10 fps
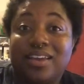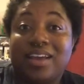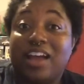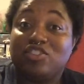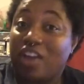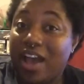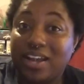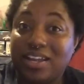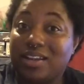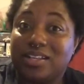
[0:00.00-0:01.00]
I tried
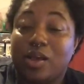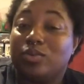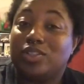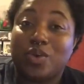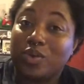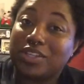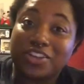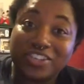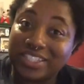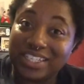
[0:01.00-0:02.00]
it because I was so
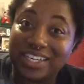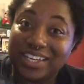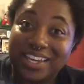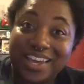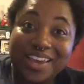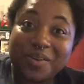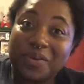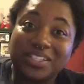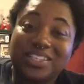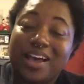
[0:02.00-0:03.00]
thirsty
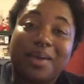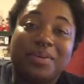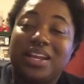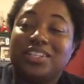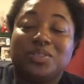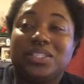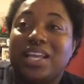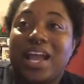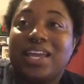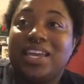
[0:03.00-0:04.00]
one time, and I just was
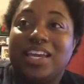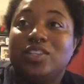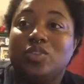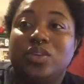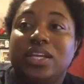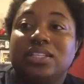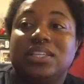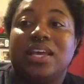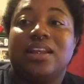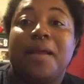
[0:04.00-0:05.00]
like, I can't do this.
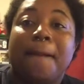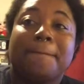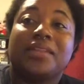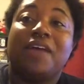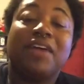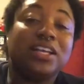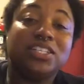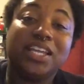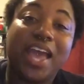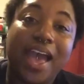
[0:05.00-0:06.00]
And I've
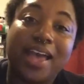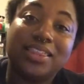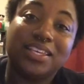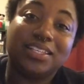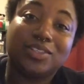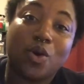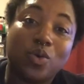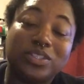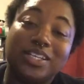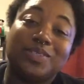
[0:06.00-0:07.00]
actually had this
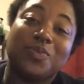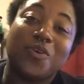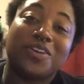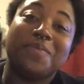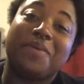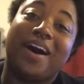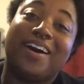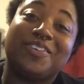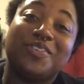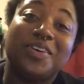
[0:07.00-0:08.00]
Coldest Water
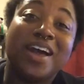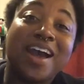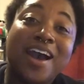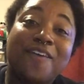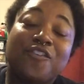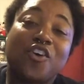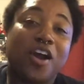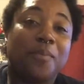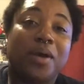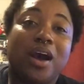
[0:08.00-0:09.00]
bottle for
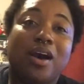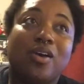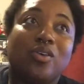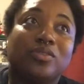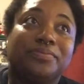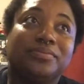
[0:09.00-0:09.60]
about,